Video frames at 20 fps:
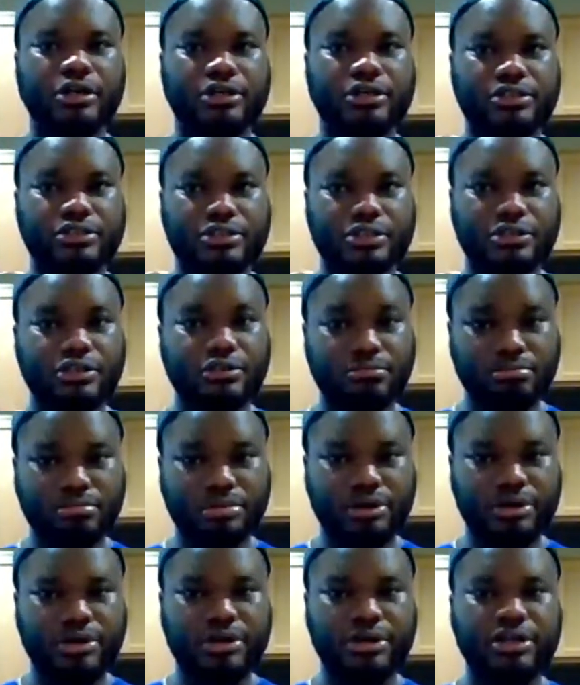It's gonna
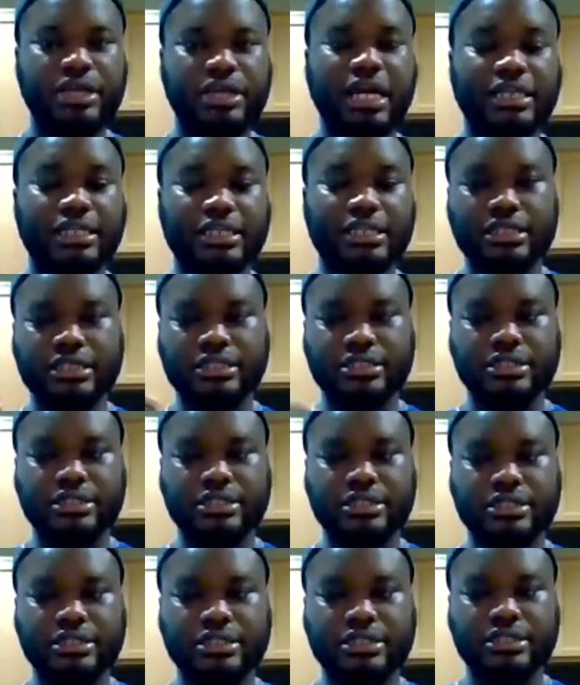burn, and it's not
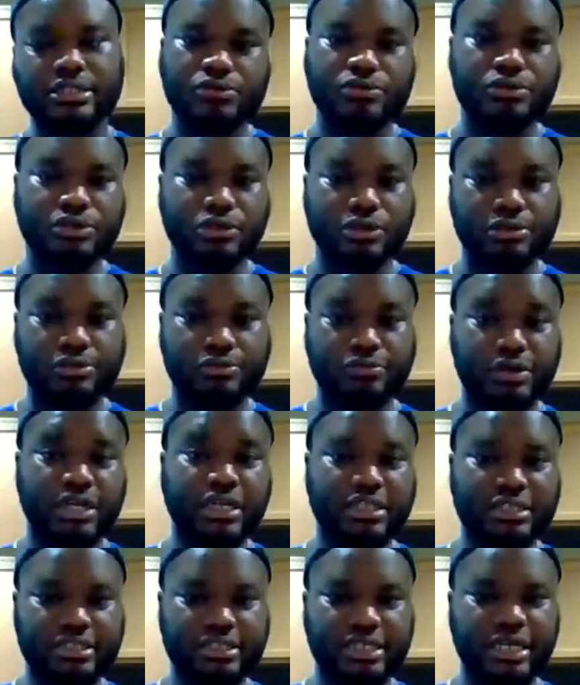gonna be cooked all the way
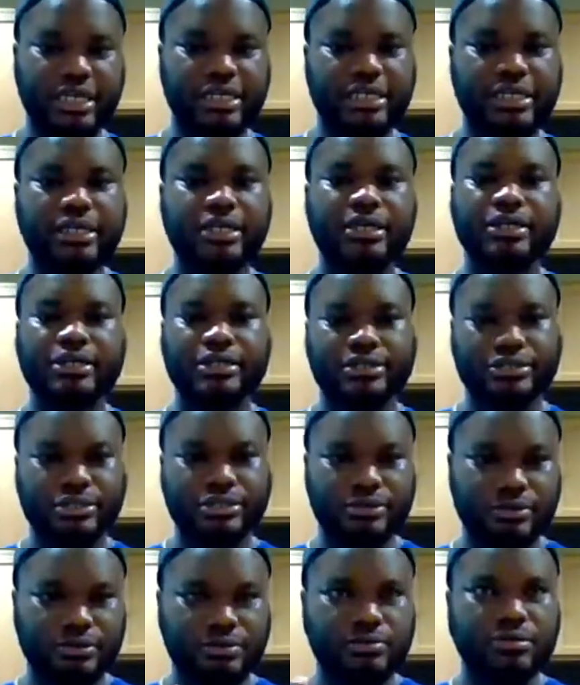inside.
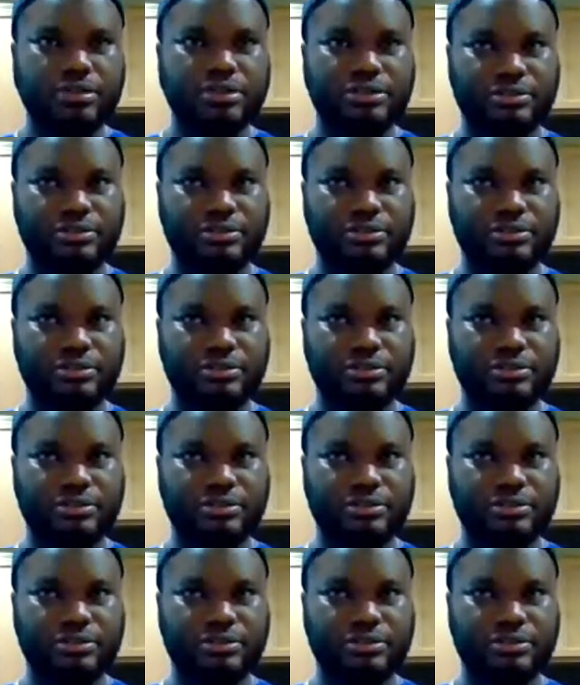So